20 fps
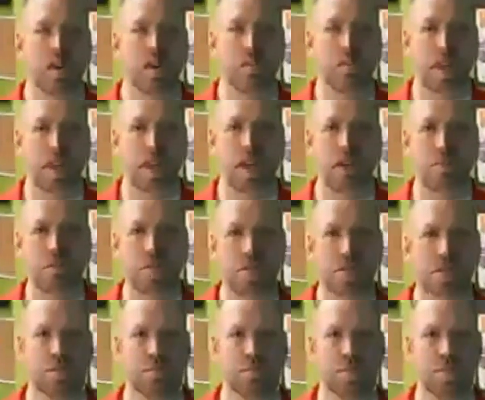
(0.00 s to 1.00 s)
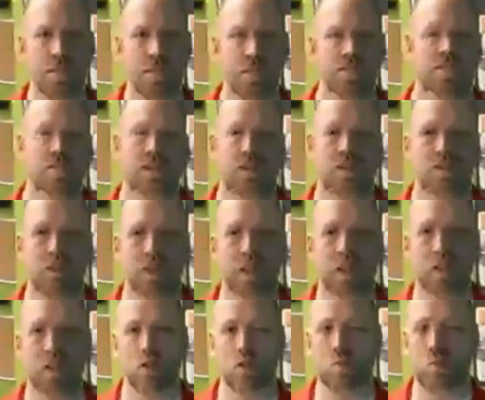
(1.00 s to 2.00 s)
it may not be a specific
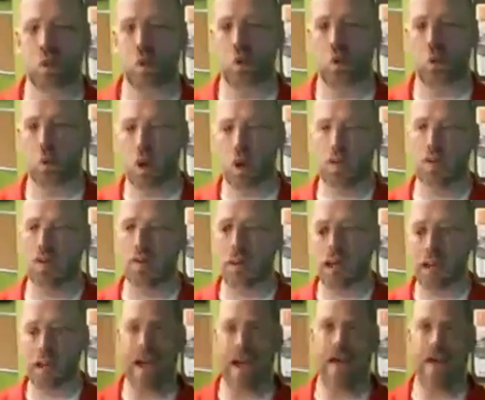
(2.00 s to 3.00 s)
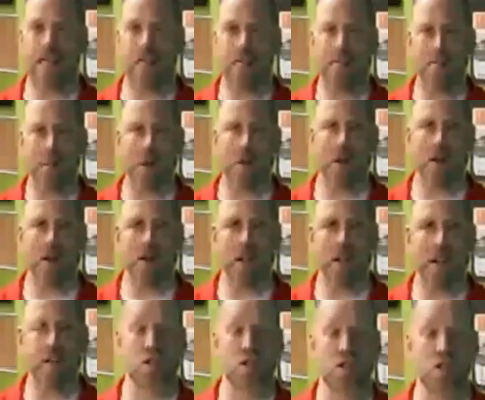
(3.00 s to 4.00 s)
vehicle, but what do they have in mind
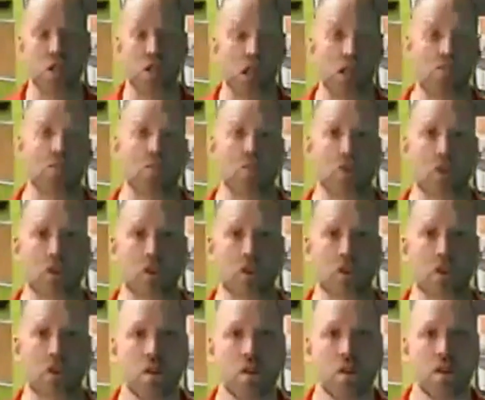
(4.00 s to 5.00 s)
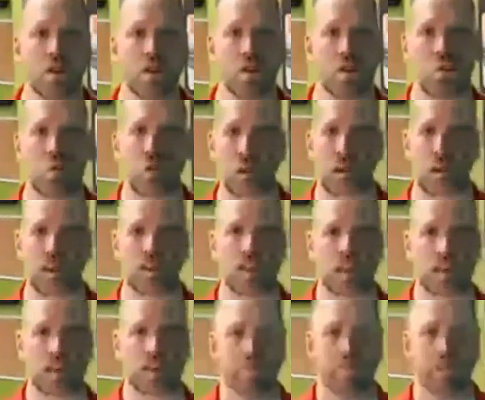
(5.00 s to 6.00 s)
in general? What do they
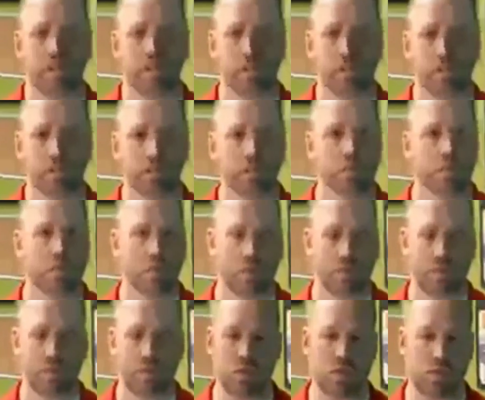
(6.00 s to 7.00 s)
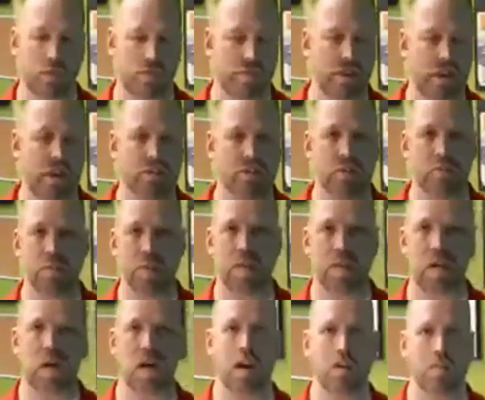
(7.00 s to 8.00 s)
need in a vehicle? 2-door, 4-door,
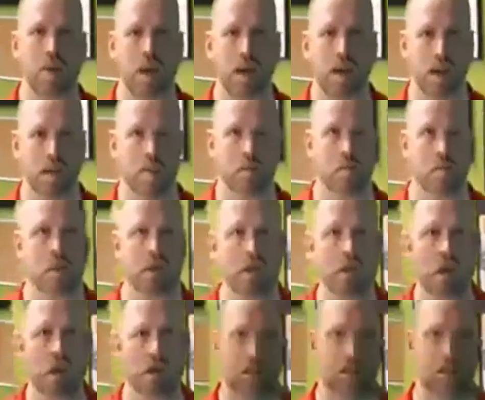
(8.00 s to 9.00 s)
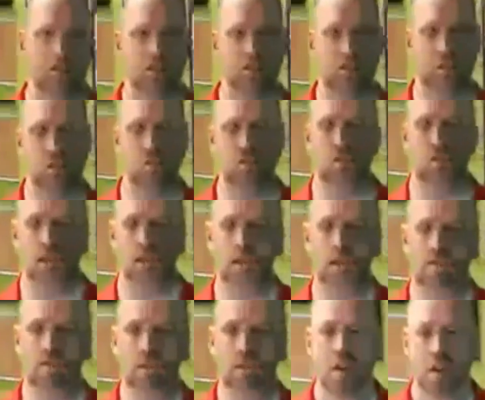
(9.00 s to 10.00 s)
5-speed, automatic, what colors, those kind
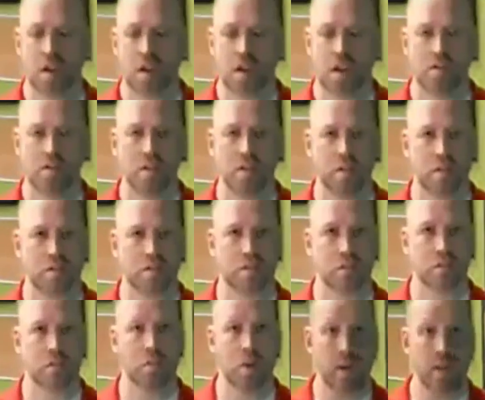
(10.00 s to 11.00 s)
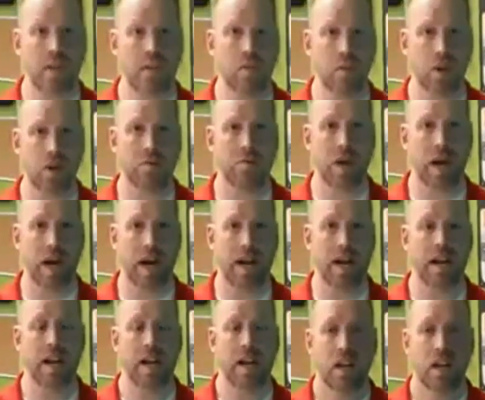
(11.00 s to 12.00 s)
of deals. So what do they want to buy?
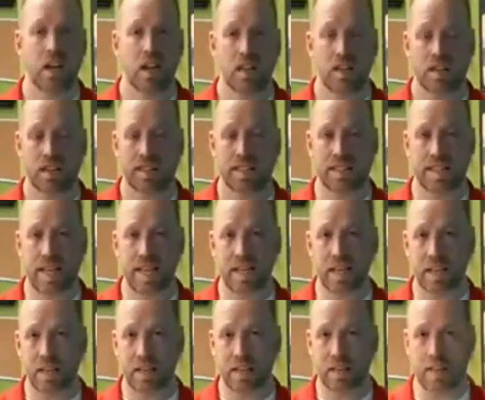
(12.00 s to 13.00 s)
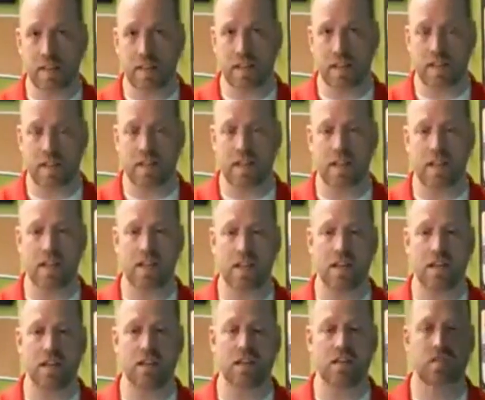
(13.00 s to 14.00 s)
The second thing
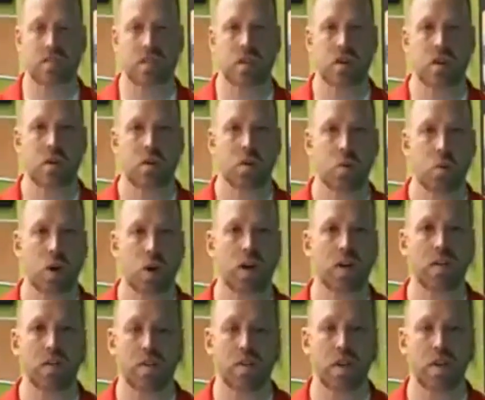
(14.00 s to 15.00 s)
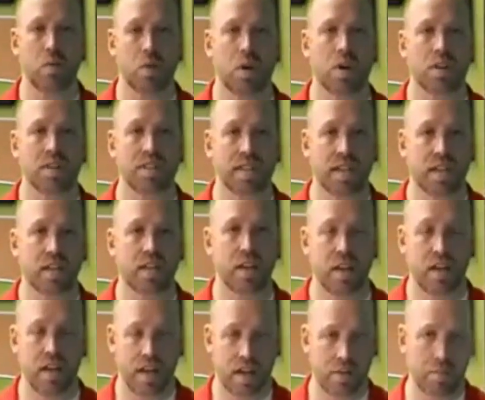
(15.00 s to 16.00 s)
is, what do they want to sell?
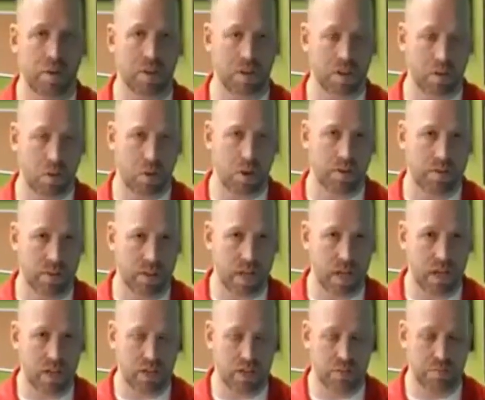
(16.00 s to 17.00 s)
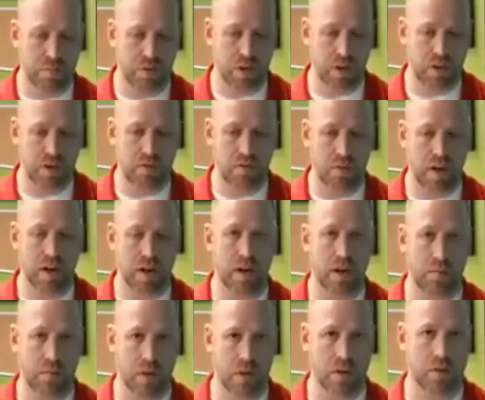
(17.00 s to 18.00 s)
And I'm on the qualification part, right?
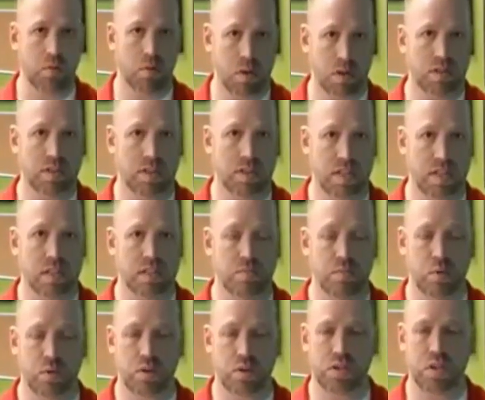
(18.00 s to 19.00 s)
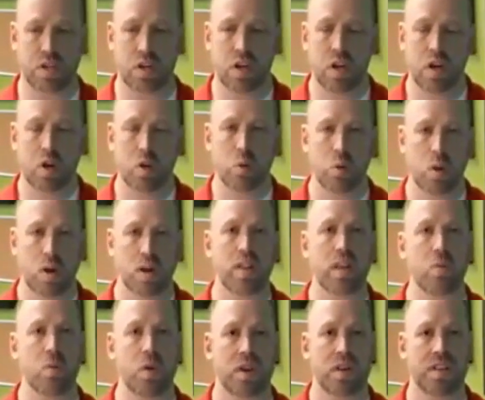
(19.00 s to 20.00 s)
I'm on the wants and needs portion. What do they
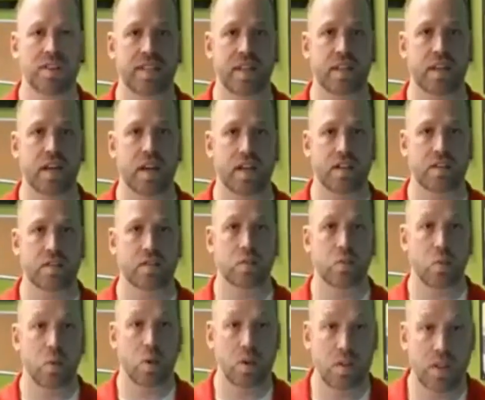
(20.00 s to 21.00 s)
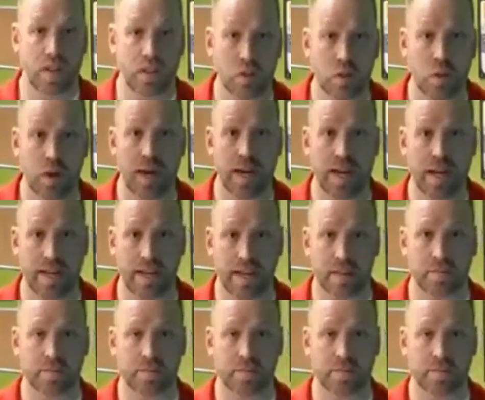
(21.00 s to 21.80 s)
want to sell us? What are they trading?